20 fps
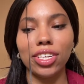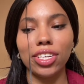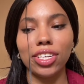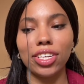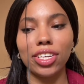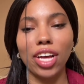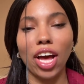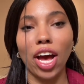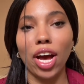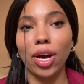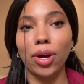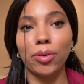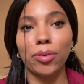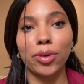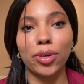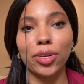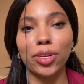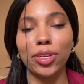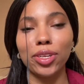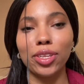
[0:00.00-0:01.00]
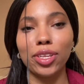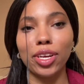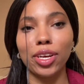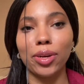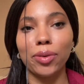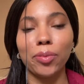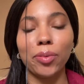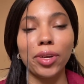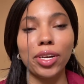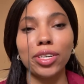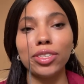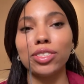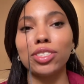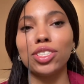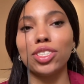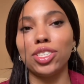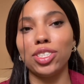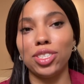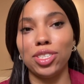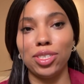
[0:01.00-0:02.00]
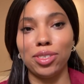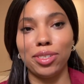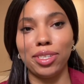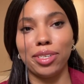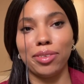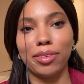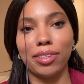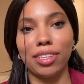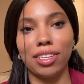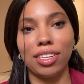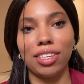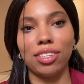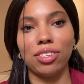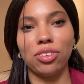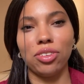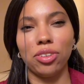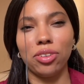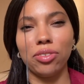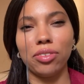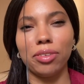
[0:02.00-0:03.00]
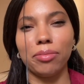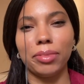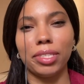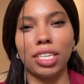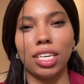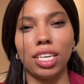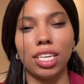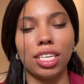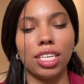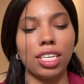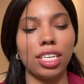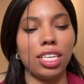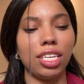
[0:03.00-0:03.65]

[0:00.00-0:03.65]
How are you, like, what else are you doing with it? You know what I'm saying?